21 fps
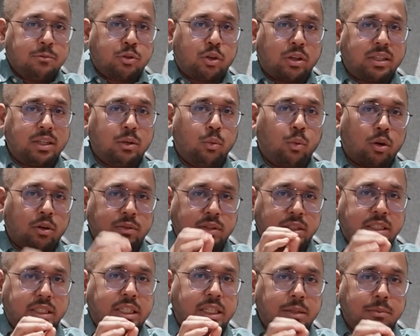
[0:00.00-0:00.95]
So I think one
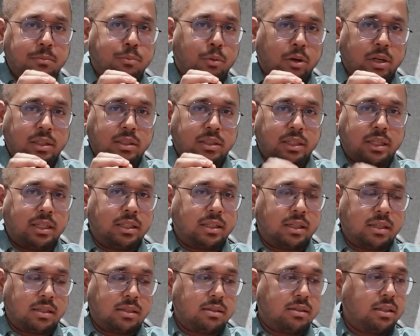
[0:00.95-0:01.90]
of the key important
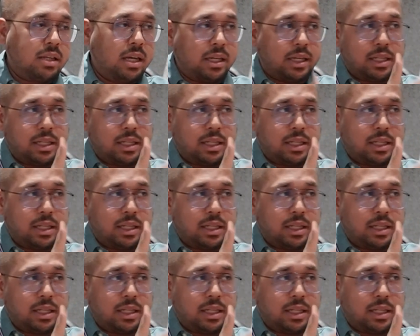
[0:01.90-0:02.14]
thing is,